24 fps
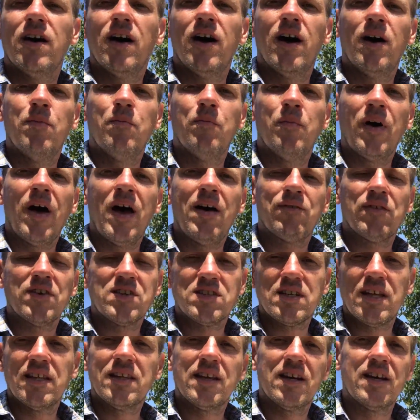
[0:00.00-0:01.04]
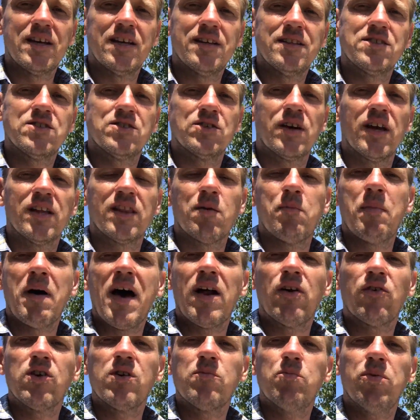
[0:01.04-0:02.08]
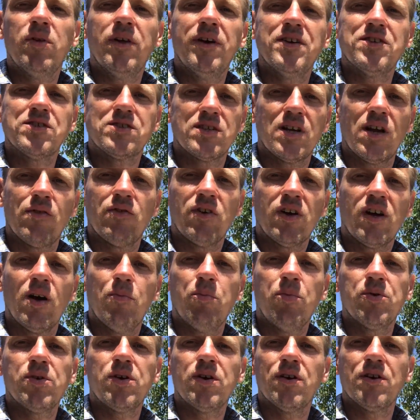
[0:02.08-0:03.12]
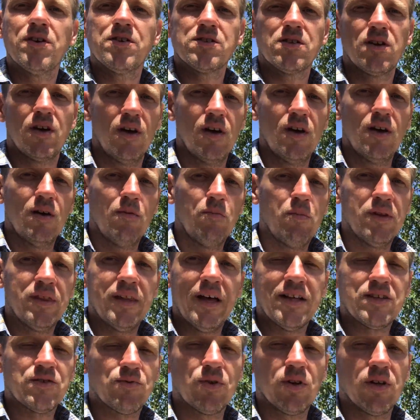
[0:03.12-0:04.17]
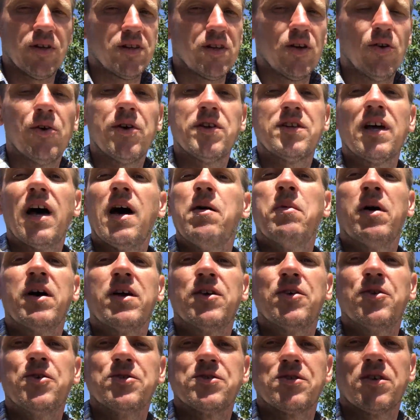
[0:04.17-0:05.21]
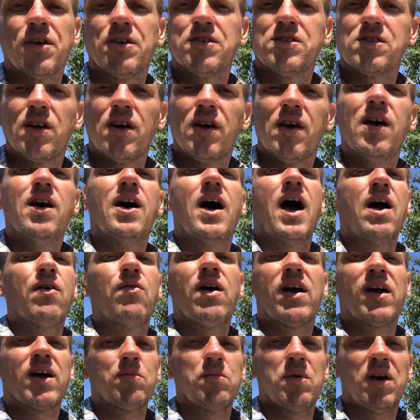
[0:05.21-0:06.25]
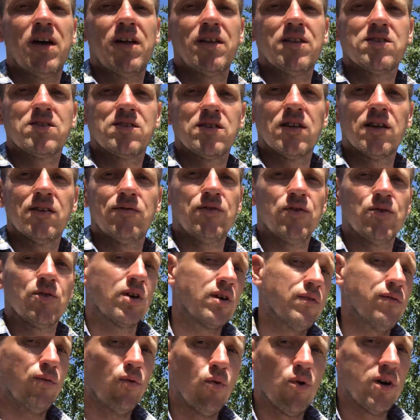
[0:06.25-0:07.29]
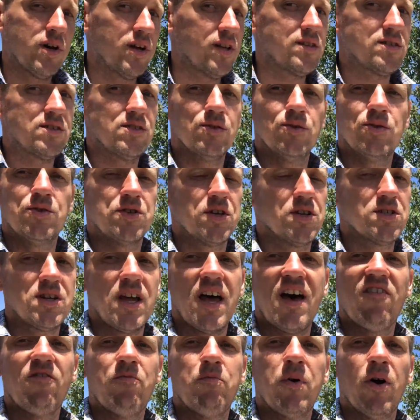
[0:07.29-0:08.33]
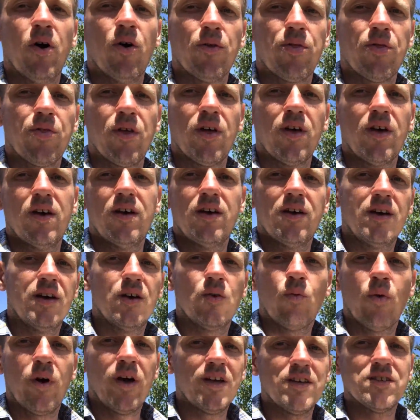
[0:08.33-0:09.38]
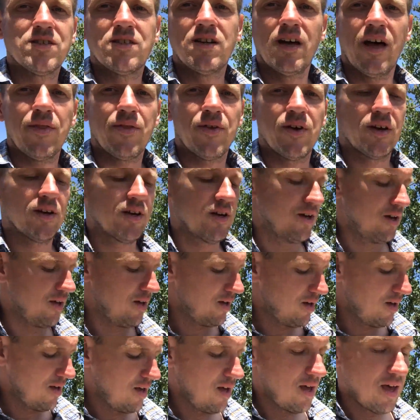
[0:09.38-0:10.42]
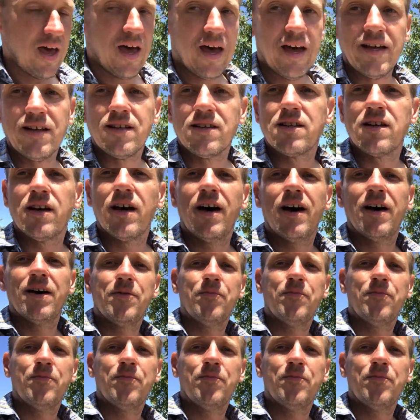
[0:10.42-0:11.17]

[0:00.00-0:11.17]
I have to send it in to get the battery replaced every couple of years, but that's really the only time I use this. I recommend, if you can afford it, to just have both. It weighs nothing, and